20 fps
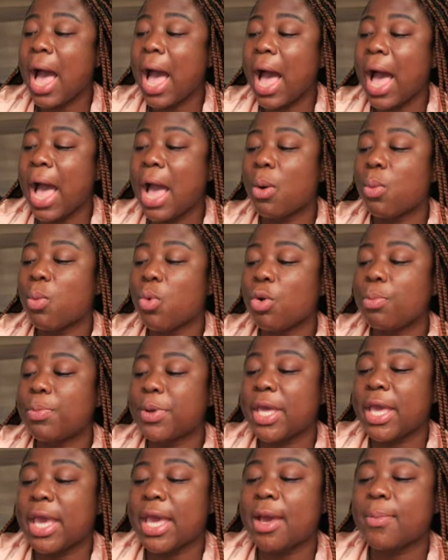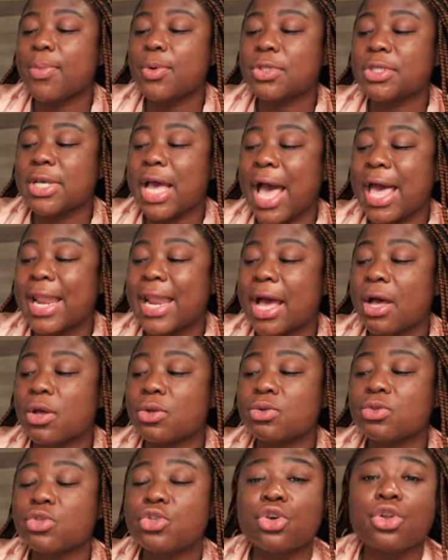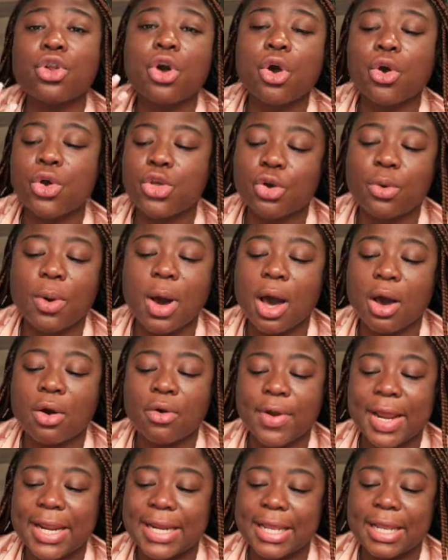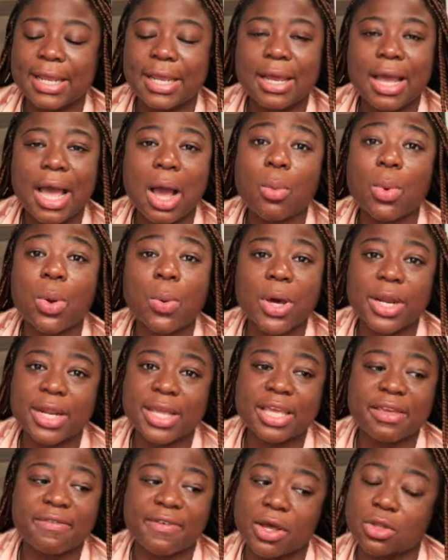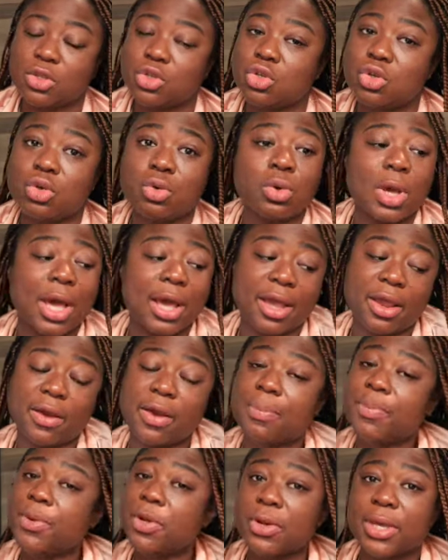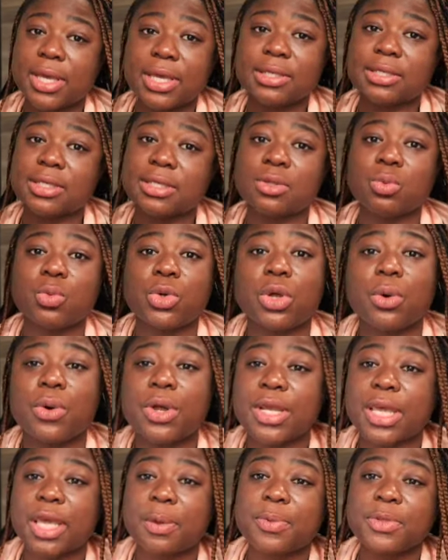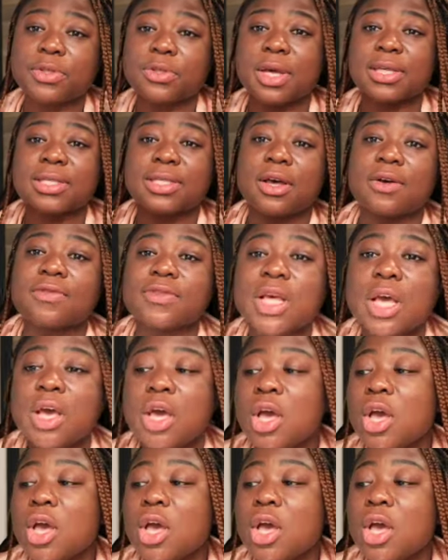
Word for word: I will be able to announce you know who you are already. And we want to give out 2 Ankara pillowcases. We don't want to keep it to ourselves.